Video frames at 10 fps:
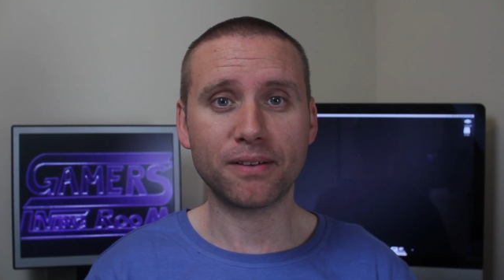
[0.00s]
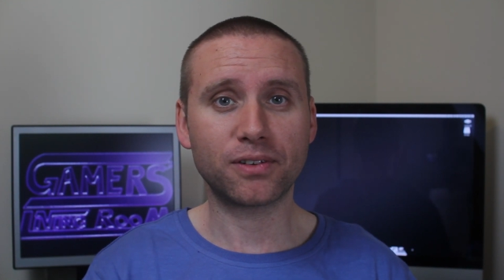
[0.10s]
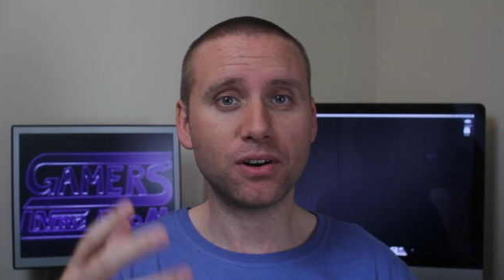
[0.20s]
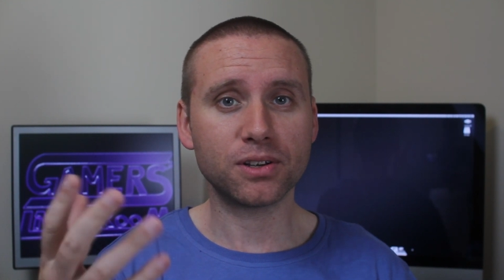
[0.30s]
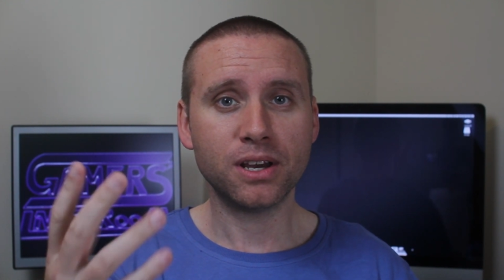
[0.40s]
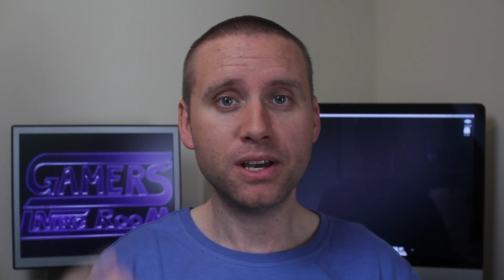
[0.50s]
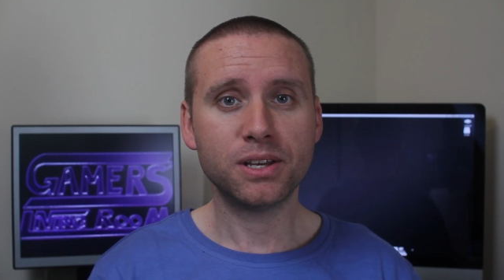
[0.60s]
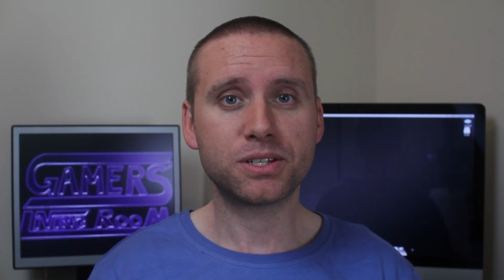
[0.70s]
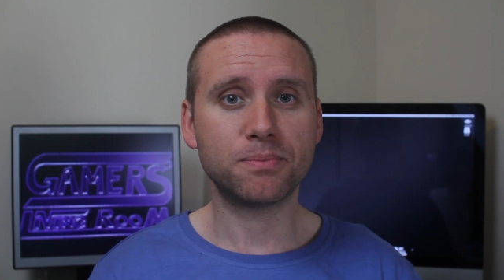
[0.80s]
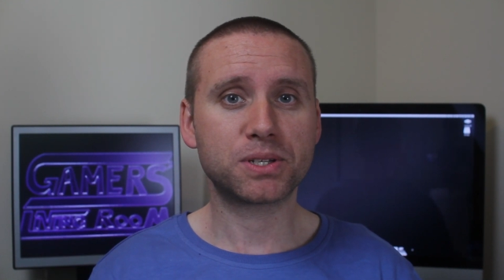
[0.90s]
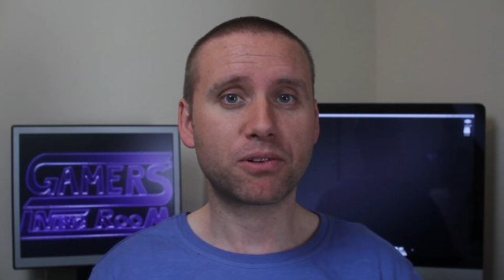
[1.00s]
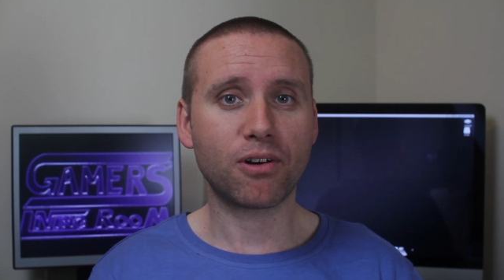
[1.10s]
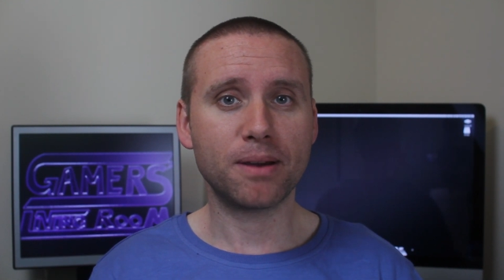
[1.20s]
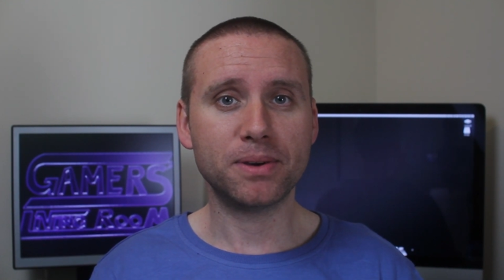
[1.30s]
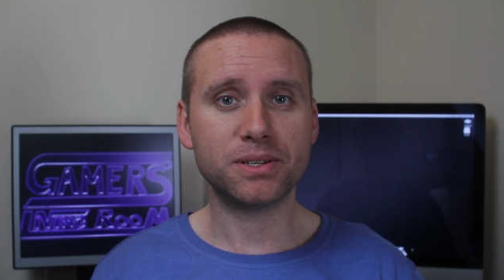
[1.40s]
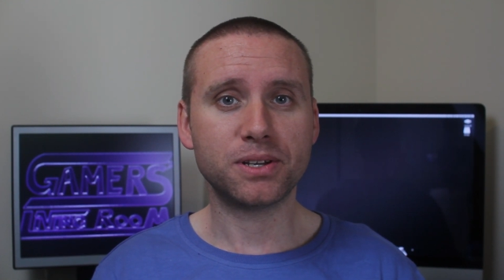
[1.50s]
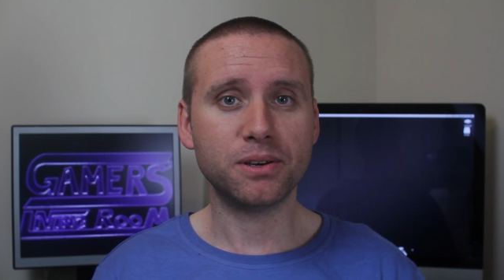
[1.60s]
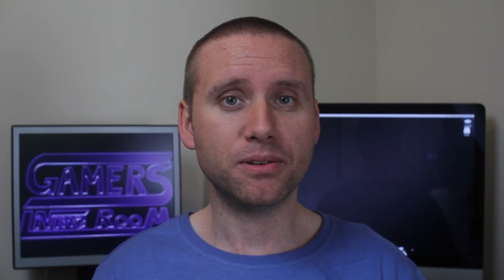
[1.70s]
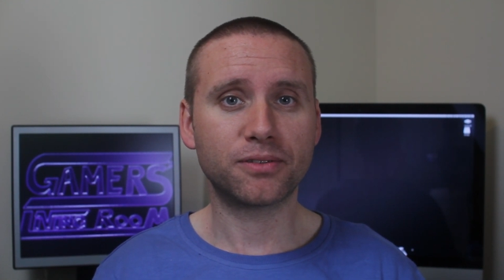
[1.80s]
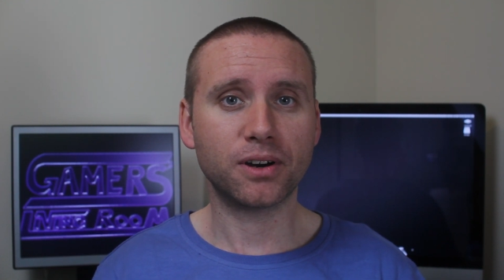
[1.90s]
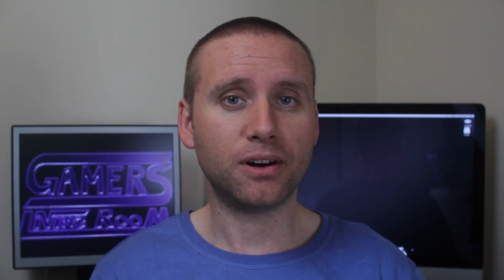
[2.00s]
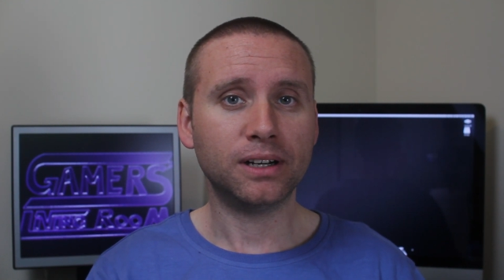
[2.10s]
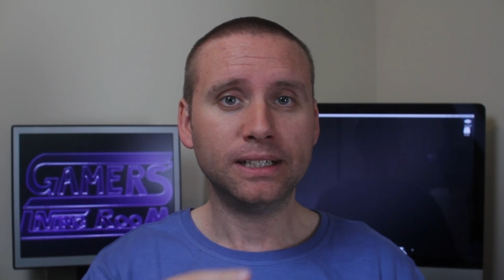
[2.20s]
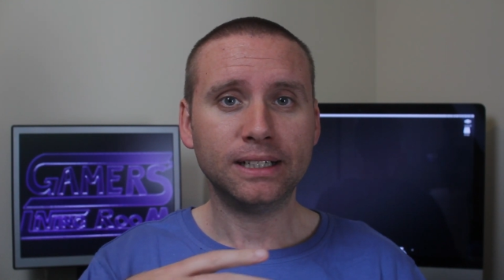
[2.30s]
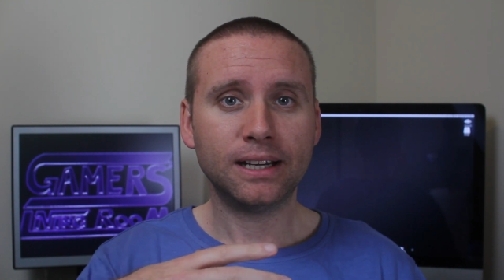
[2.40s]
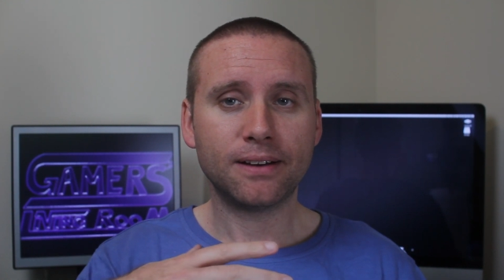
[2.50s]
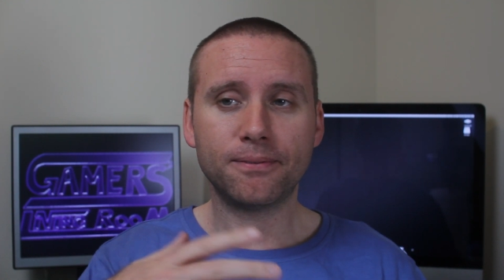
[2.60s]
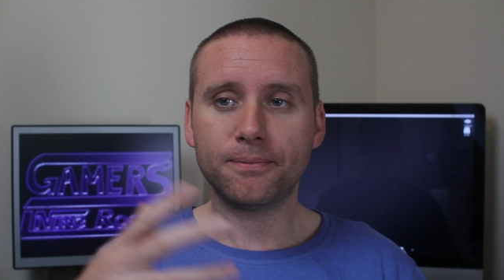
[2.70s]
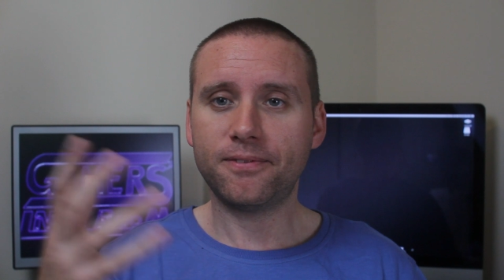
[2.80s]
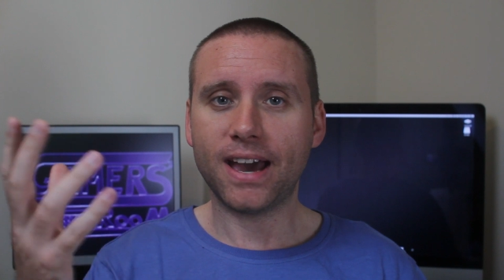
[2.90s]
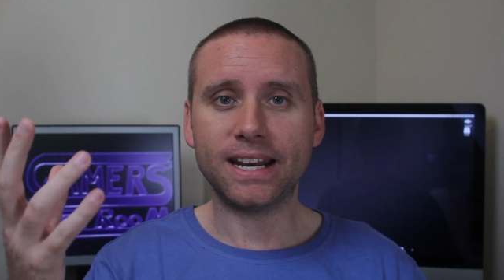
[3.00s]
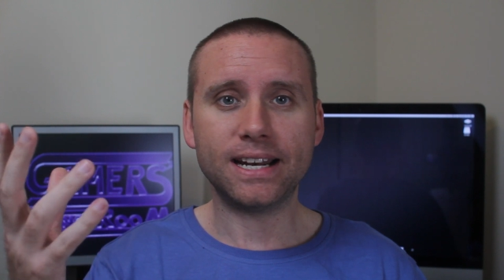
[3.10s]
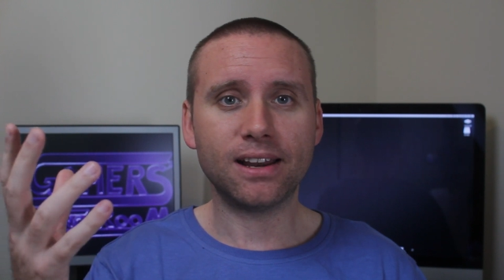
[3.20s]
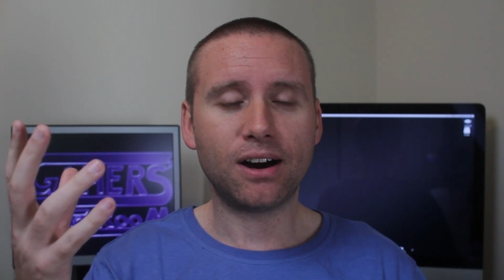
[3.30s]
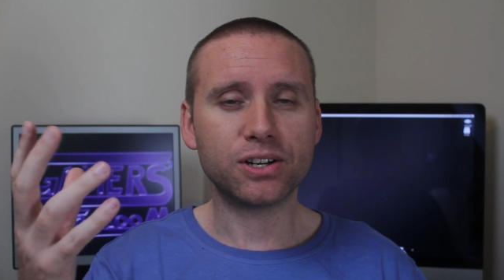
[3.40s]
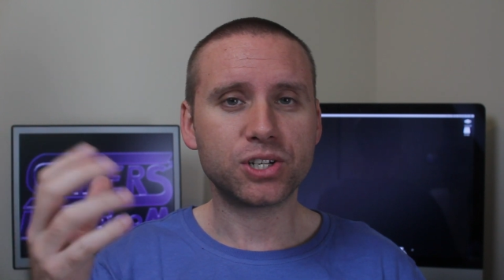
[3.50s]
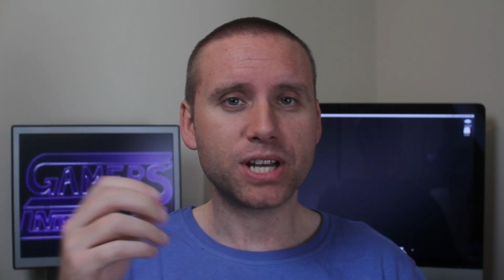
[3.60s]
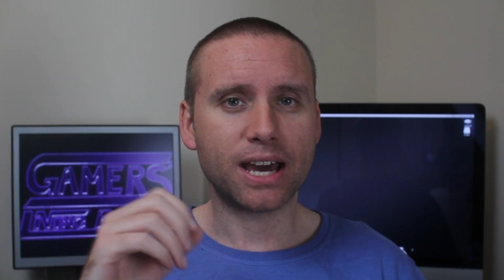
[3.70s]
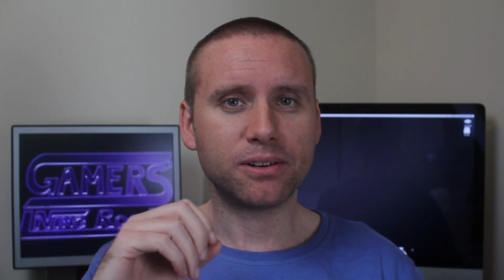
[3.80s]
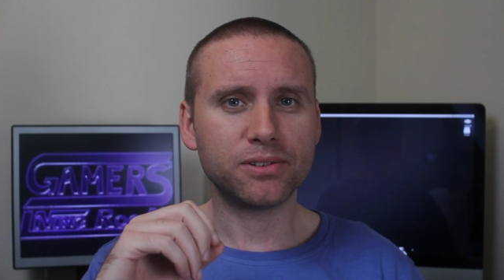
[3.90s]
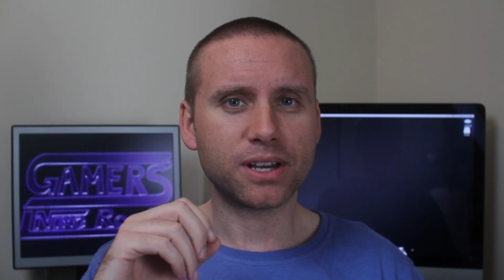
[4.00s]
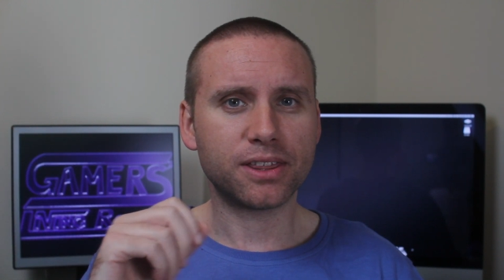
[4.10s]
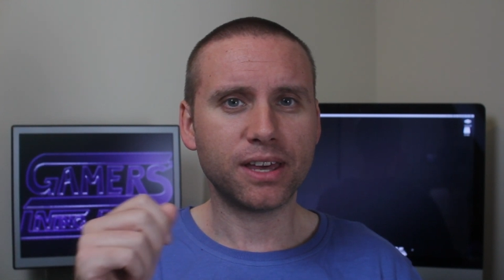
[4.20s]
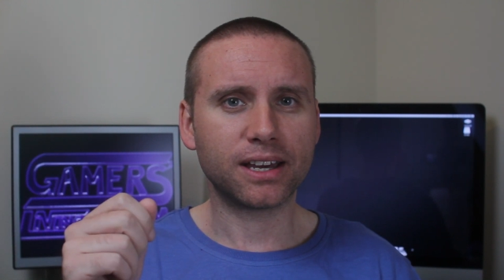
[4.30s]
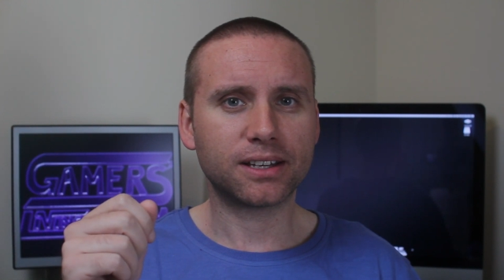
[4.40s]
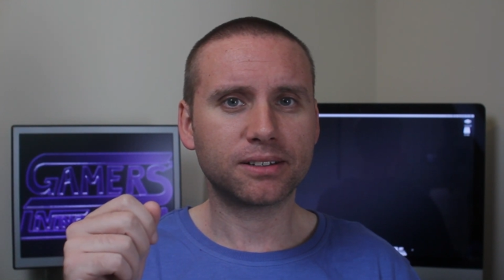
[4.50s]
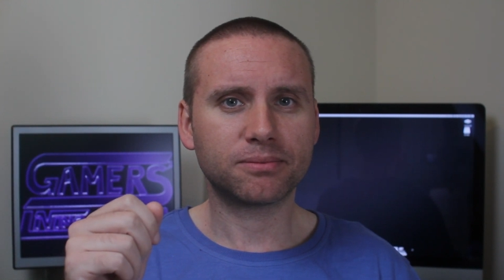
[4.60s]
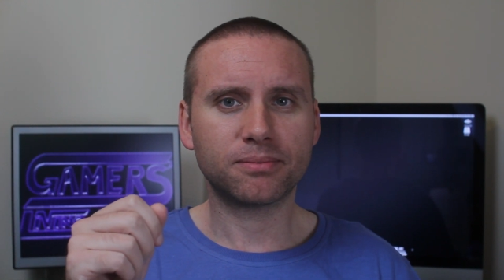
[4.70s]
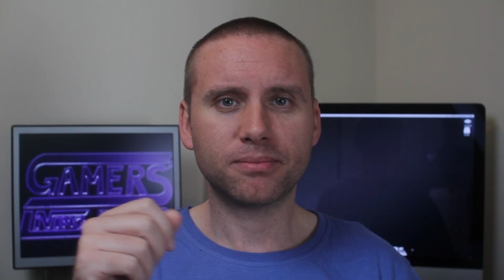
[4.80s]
I've got subscribers who have got fairly large channels, I think